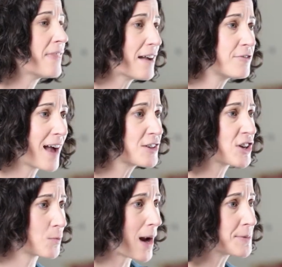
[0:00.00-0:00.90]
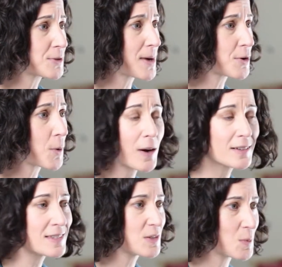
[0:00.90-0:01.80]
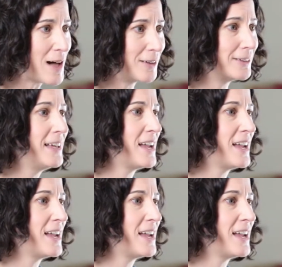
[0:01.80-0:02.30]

And that fascia wraps around our organs as well.